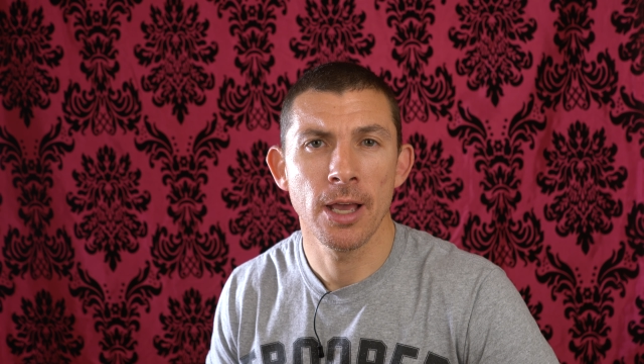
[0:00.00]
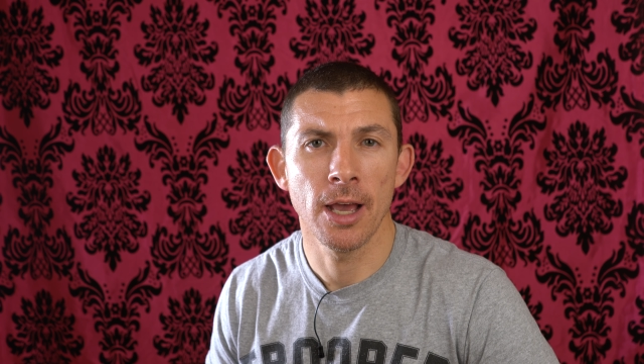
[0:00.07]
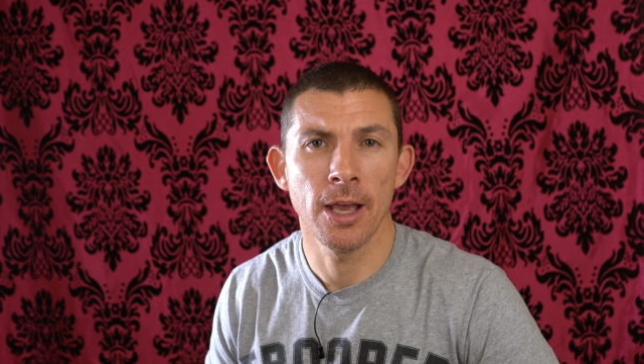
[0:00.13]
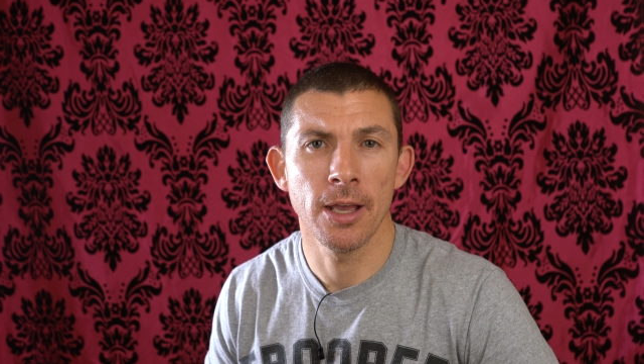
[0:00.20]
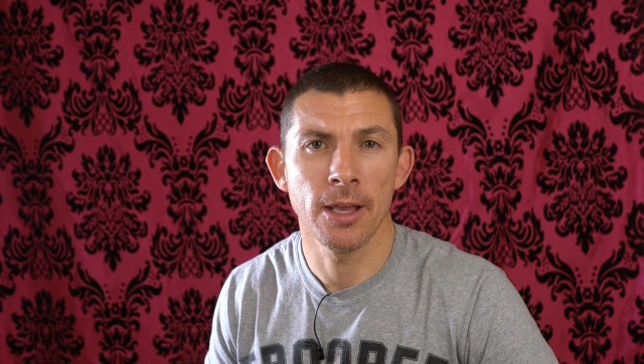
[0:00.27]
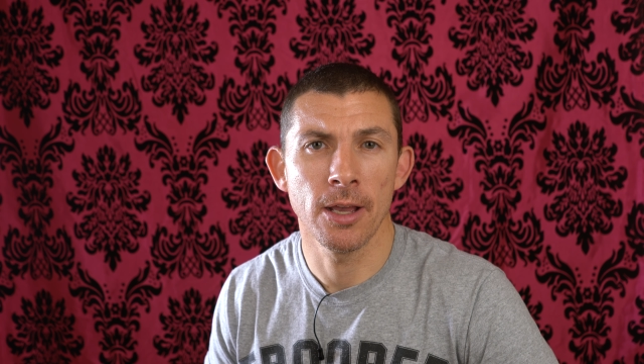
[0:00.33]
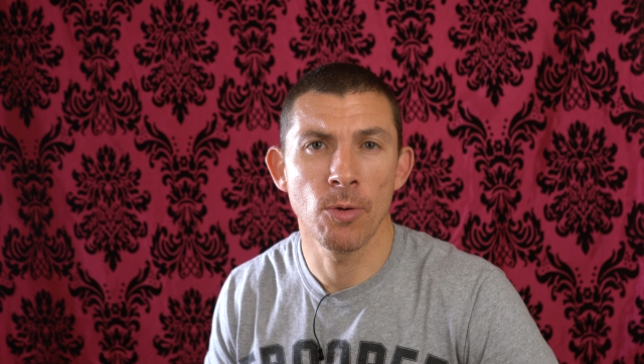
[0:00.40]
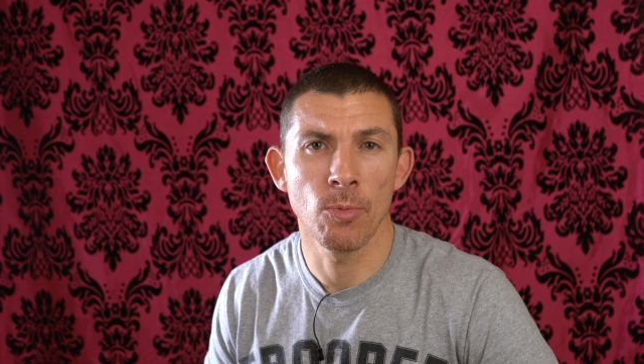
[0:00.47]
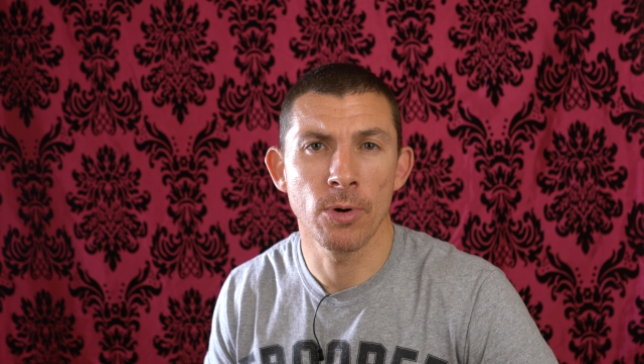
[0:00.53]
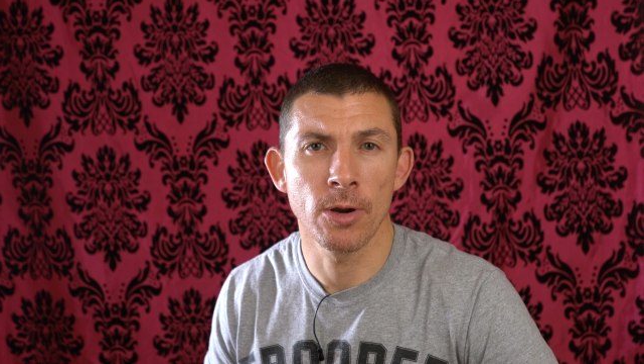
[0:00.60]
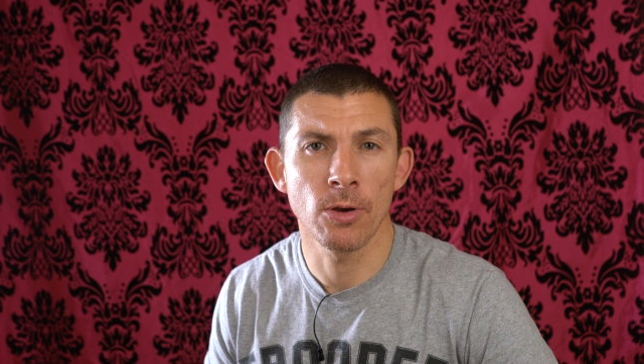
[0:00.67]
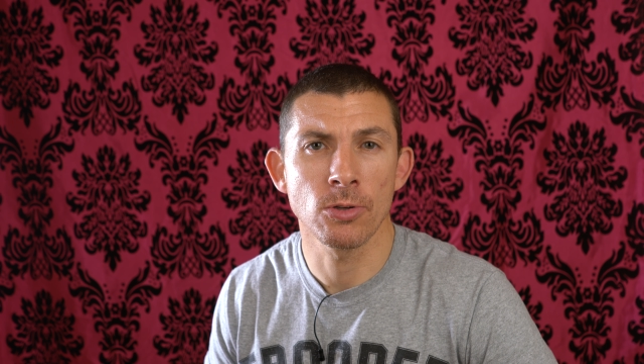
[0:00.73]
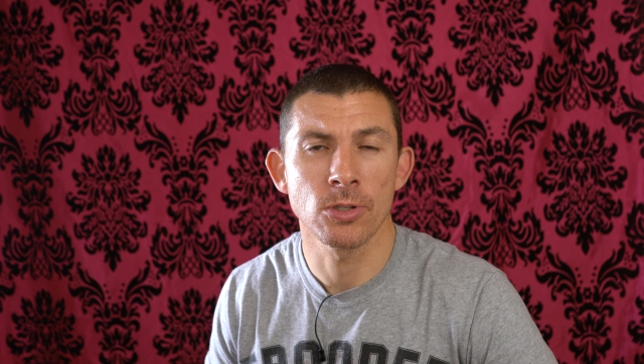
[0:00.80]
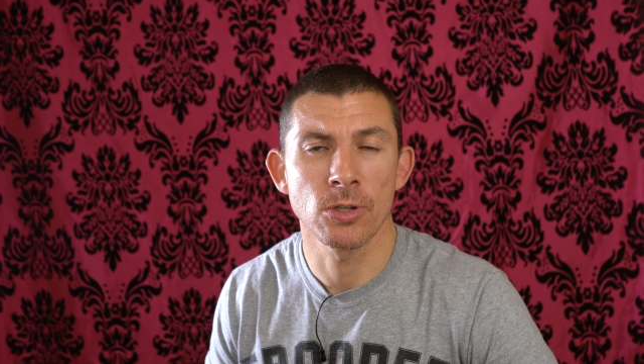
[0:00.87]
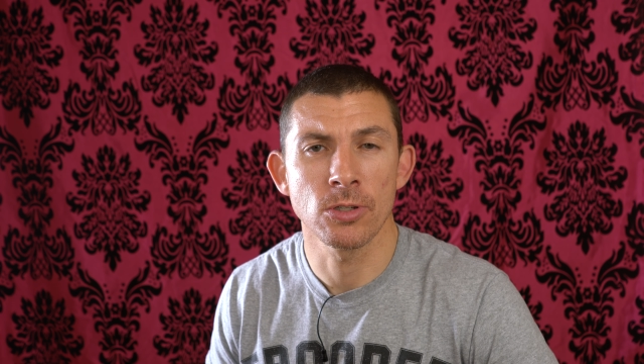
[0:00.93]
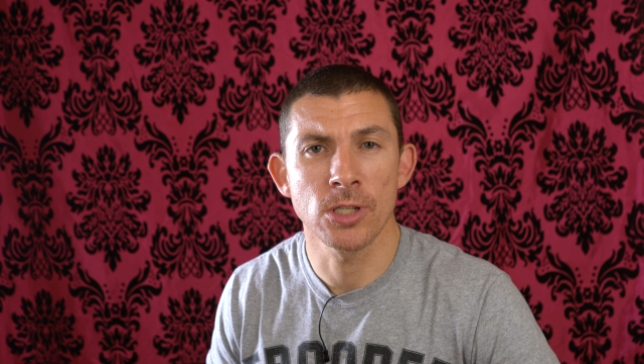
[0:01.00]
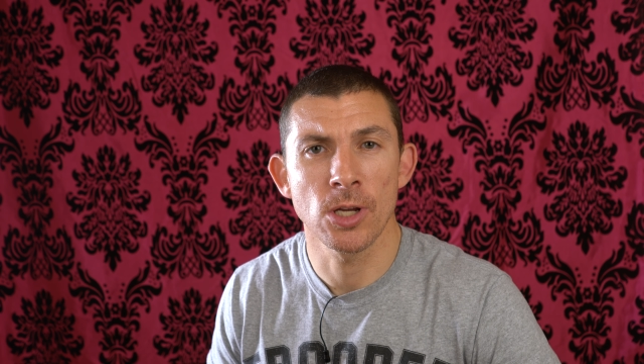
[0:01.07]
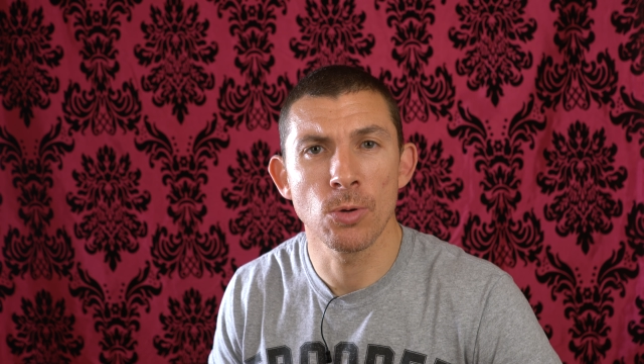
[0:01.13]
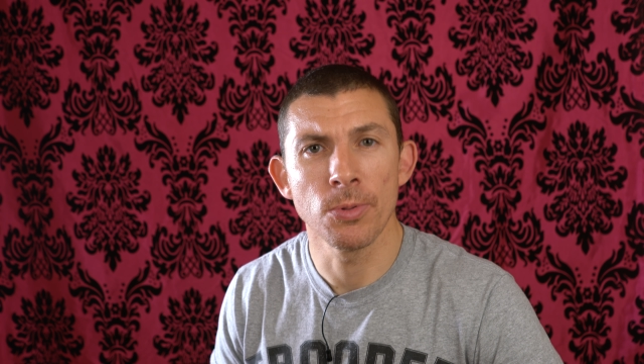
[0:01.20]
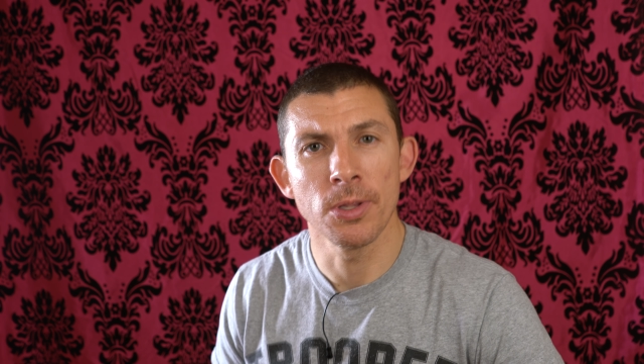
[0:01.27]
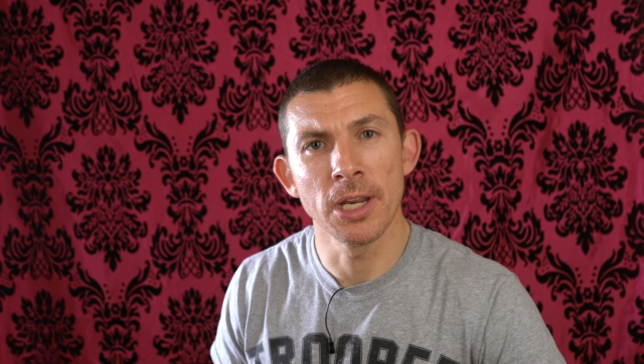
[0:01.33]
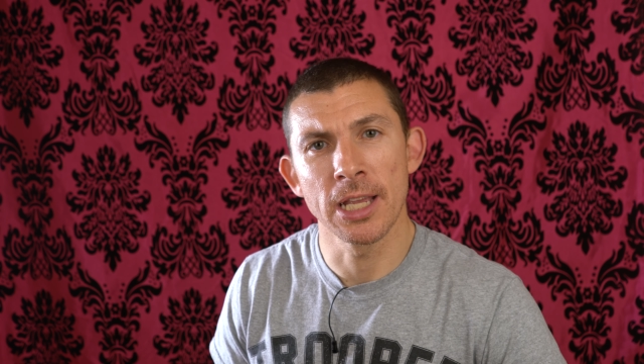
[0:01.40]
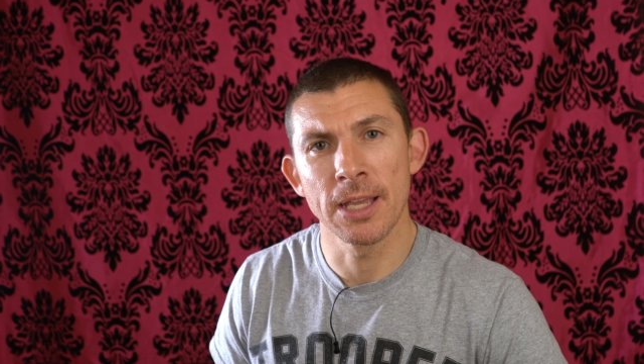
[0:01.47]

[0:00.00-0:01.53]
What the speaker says: and we're also told that it